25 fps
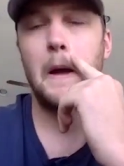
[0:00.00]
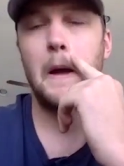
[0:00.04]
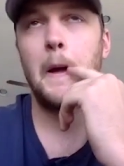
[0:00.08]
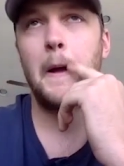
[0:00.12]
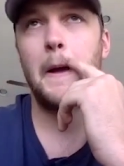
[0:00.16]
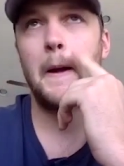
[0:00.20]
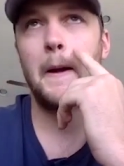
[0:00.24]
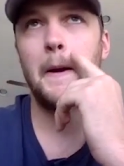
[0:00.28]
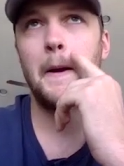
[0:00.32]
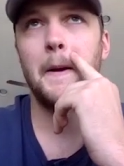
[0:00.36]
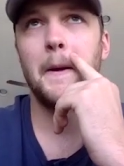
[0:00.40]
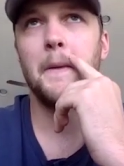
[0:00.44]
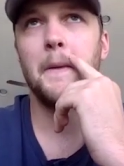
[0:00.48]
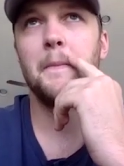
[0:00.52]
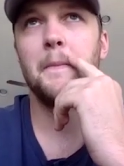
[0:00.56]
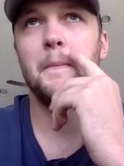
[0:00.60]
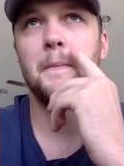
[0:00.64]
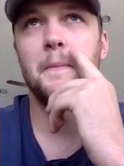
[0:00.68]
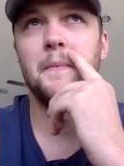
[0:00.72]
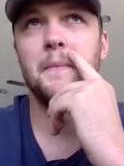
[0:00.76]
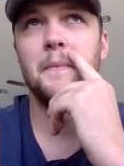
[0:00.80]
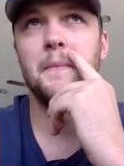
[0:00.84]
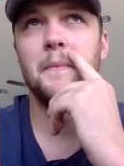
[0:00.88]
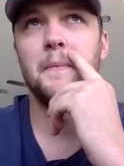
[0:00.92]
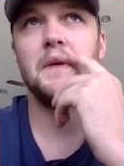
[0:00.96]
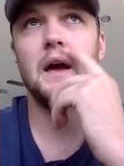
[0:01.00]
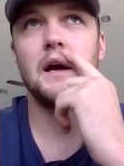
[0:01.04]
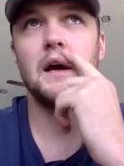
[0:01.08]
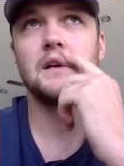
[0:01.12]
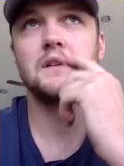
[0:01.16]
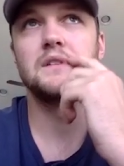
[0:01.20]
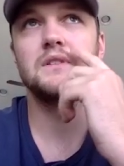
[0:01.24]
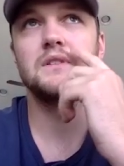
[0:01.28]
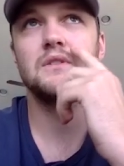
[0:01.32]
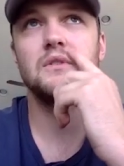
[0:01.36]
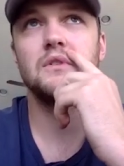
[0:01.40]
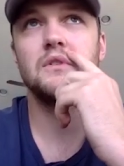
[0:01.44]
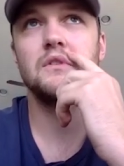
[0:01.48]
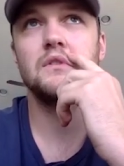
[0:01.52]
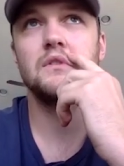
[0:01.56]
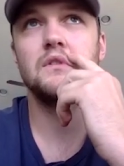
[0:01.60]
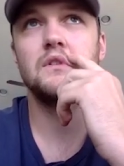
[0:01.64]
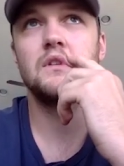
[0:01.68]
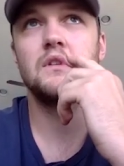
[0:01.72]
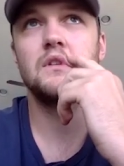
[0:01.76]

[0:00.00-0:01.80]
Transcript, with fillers: um, yeah. So